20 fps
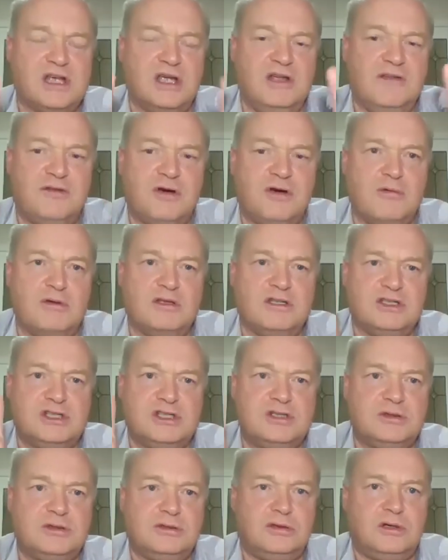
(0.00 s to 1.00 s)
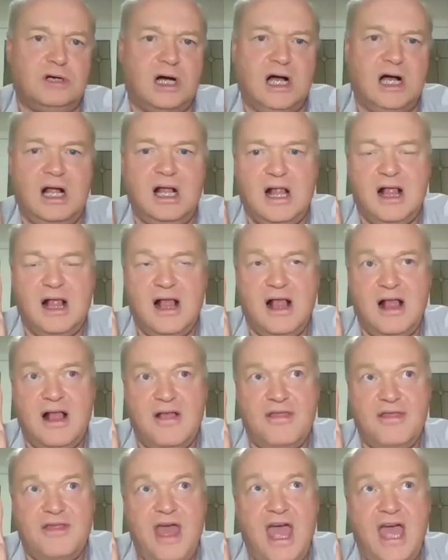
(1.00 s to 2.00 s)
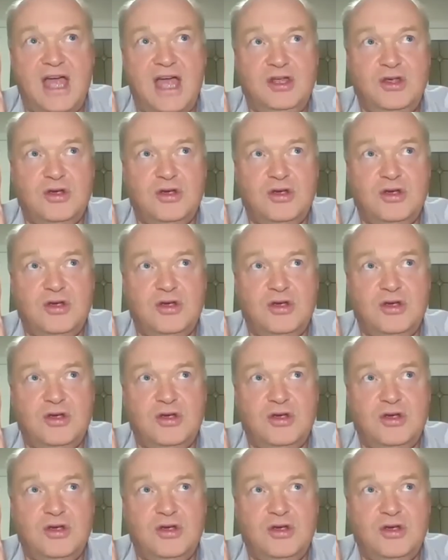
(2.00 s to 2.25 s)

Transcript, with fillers: so you've got to ensure that